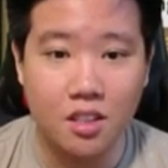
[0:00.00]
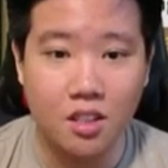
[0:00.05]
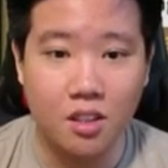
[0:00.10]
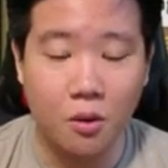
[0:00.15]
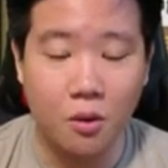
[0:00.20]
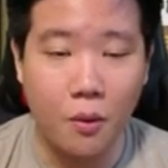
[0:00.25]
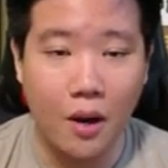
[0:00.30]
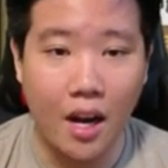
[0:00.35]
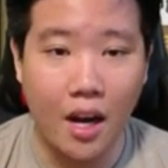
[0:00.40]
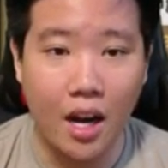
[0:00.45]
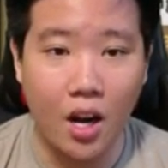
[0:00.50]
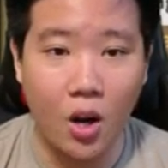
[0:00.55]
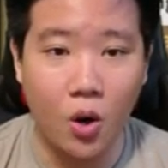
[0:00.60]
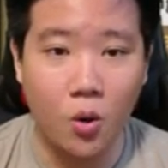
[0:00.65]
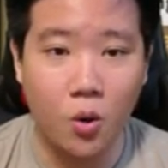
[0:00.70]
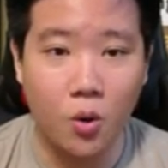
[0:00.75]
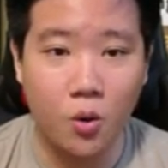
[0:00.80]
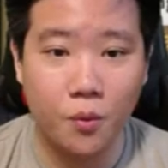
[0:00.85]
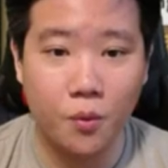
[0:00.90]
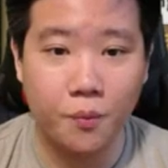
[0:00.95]

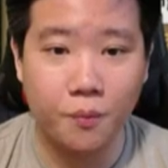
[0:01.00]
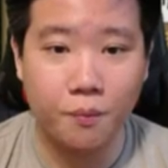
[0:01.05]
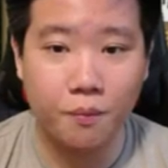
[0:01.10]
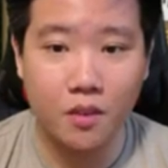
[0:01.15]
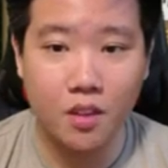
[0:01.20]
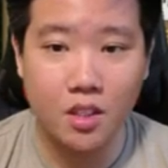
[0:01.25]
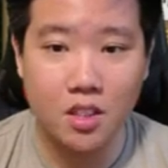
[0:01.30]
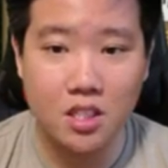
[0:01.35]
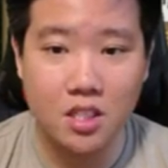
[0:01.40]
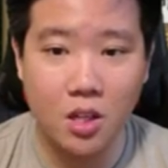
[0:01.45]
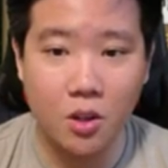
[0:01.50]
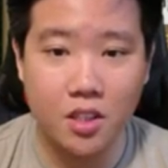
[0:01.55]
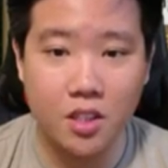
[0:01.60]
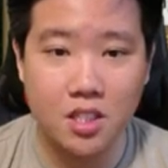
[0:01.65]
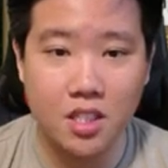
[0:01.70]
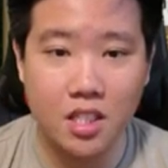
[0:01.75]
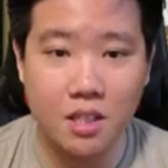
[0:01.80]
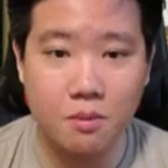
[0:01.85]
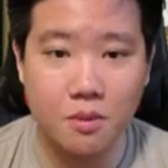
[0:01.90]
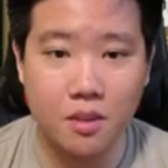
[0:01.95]
Wow. So let's
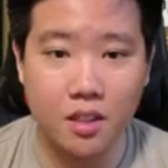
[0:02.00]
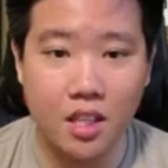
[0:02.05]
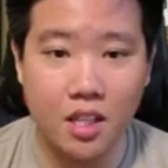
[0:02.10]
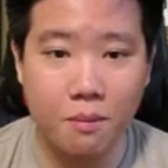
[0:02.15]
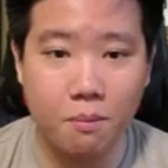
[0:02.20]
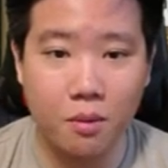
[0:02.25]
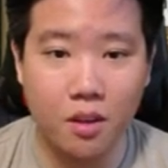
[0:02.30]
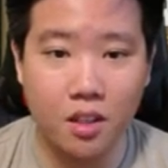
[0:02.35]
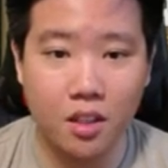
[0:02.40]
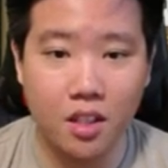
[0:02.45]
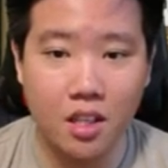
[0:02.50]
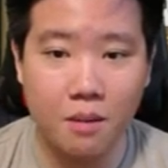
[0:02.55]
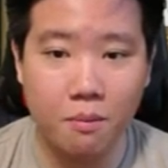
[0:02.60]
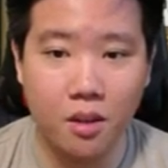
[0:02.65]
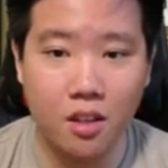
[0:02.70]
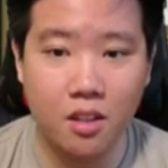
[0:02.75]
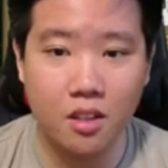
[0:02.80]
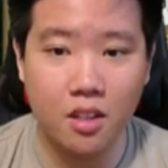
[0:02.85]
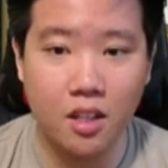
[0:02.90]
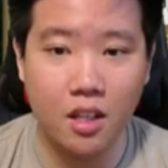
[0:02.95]
keep
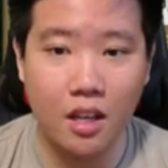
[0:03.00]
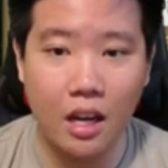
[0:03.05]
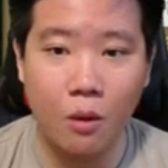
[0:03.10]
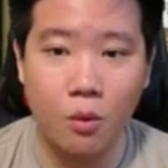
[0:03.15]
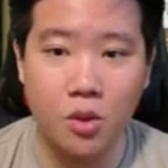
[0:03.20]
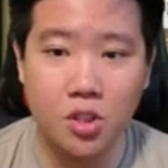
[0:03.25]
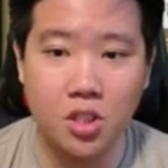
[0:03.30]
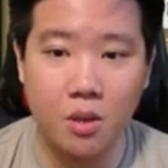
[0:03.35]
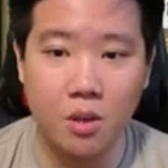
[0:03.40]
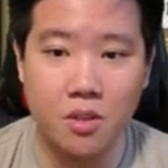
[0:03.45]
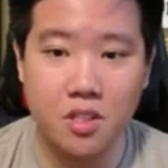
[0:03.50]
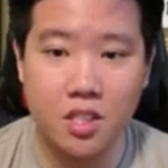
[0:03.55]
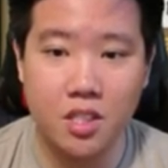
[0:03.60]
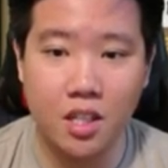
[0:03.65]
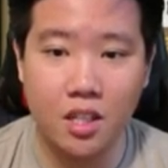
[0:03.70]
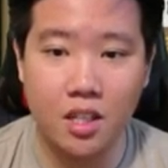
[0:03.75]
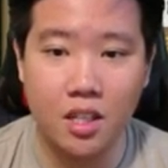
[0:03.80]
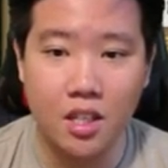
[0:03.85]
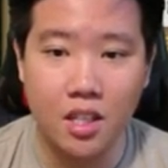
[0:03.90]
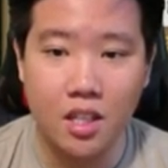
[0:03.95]
on. I wish there was
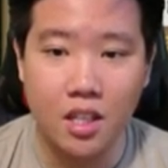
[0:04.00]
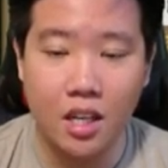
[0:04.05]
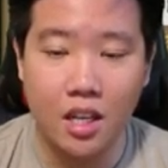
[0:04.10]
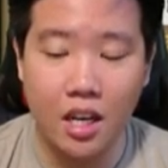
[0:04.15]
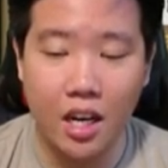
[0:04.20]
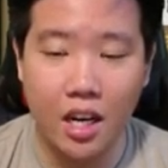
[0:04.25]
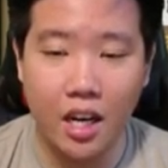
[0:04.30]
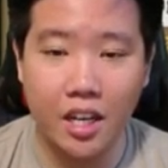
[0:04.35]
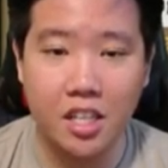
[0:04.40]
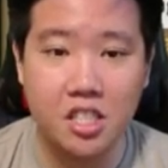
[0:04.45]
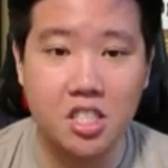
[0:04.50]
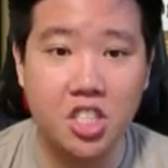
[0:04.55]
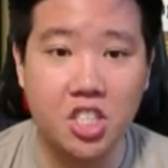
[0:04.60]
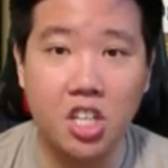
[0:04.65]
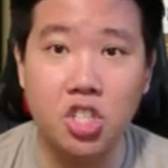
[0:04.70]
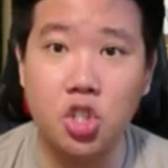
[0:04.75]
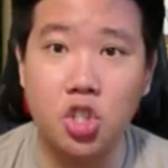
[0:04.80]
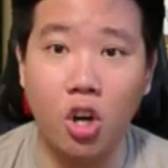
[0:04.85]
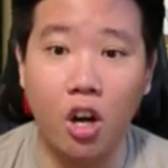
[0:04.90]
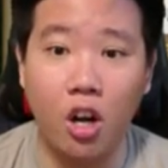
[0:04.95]
a
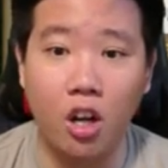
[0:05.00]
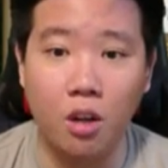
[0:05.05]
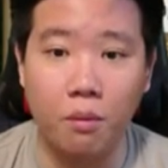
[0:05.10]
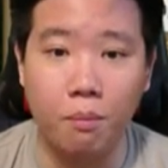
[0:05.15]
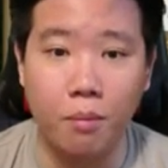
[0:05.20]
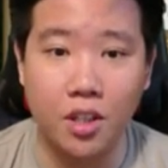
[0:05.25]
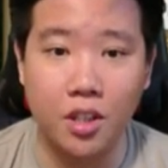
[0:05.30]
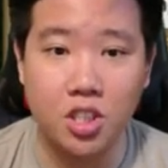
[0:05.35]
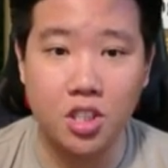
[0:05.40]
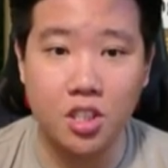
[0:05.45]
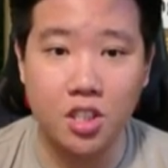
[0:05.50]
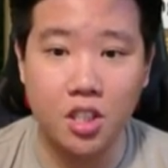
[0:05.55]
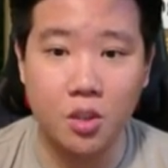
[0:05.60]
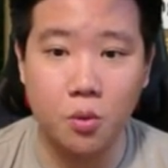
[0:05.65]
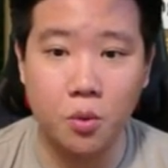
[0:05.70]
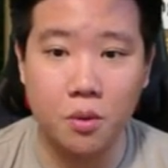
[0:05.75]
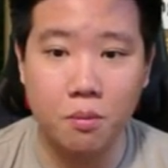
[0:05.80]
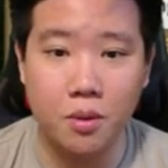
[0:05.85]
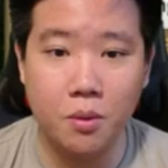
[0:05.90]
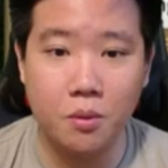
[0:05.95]
exchange all button here. It
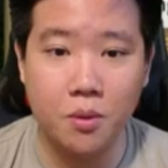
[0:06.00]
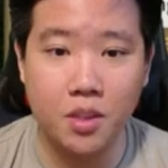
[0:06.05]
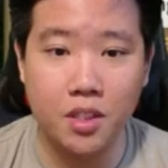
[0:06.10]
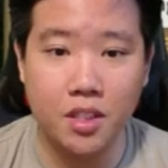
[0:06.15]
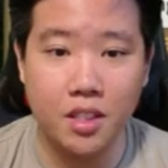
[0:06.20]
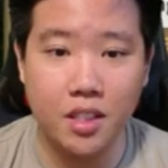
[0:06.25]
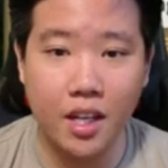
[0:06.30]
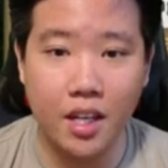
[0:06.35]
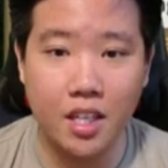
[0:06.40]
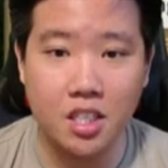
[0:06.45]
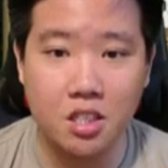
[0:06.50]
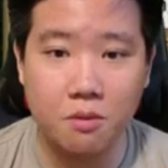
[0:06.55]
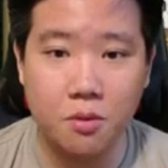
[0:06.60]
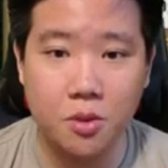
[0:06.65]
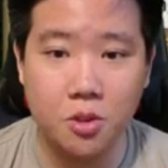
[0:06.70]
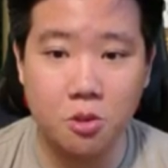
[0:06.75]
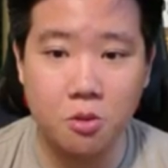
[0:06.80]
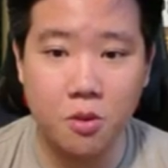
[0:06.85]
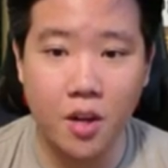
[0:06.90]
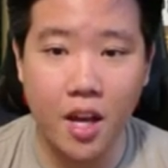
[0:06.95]
would be really nice if we
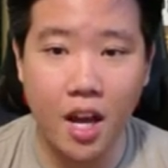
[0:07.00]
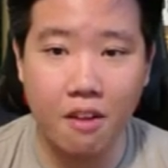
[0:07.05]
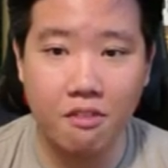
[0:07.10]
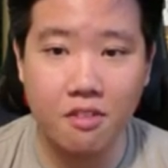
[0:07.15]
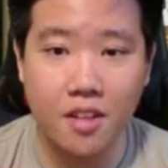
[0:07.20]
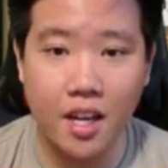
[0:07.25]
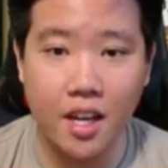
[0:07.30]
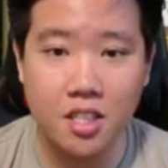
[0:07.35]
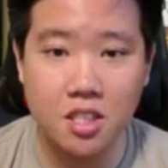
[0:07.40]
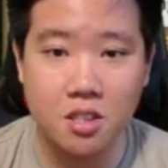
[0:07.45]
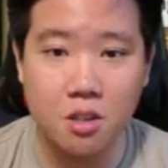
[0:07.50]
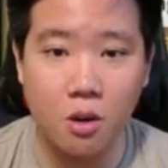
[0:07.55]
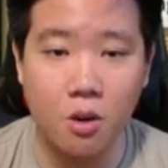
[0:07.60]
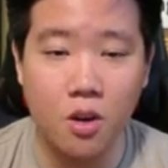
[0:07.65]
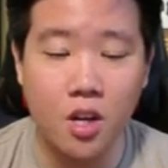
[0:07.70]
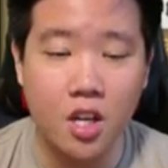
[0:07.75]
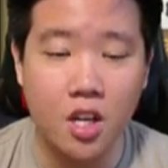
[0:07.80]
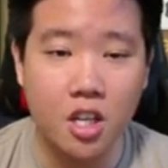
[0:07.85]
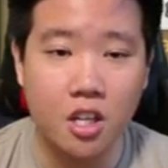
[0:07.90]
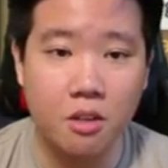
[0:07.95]
do have that. So
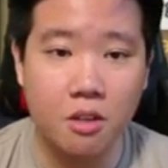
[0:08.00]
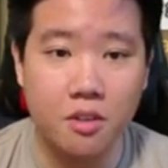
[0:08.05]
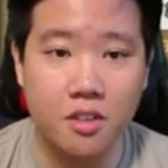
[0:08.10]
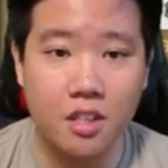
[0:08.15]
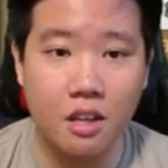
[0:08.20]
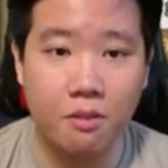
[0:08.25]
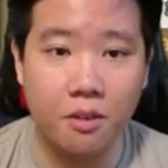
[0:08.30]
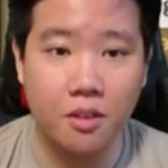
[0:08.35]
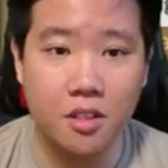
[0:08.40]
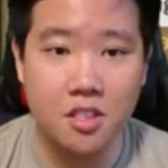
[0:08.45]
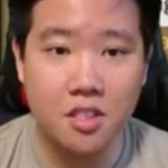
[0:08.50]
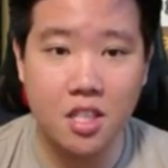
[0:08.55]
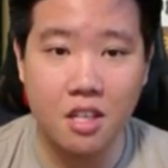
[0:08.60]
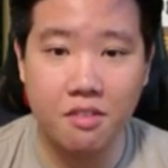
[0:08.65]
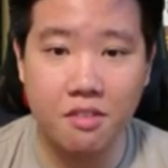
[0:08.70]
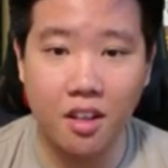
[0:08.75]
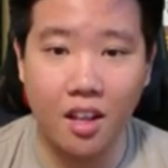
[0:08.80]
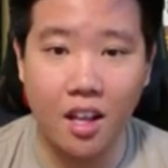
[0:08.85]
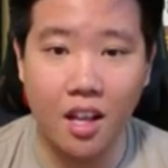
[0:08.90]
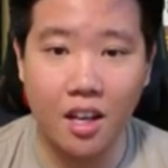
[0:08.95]
it would definitely
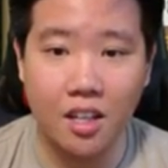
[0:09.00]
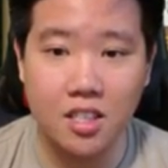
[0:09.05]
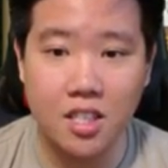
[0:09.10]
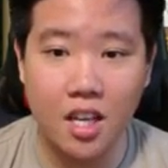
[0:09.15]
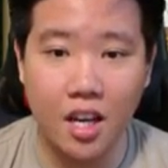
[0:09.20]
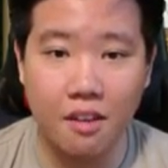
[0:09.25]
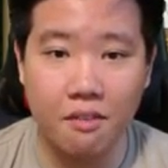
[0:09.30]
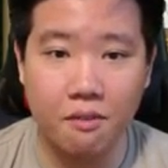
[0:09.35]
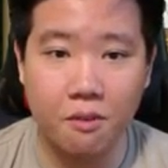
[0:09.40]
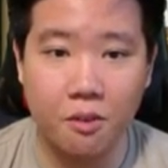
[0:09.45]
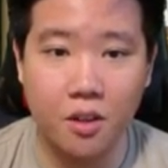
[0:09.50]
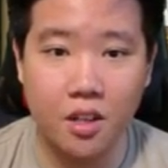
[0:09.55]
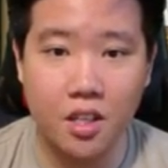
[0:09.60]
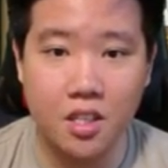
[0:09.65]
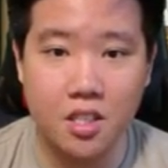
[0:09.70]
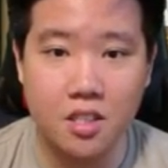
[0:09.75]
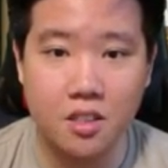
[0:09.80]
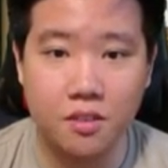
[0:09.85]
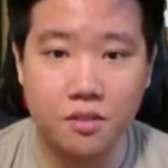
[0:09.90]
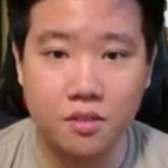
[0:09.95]
save a lot of time for
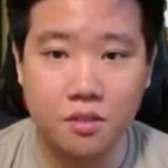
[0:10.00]
us.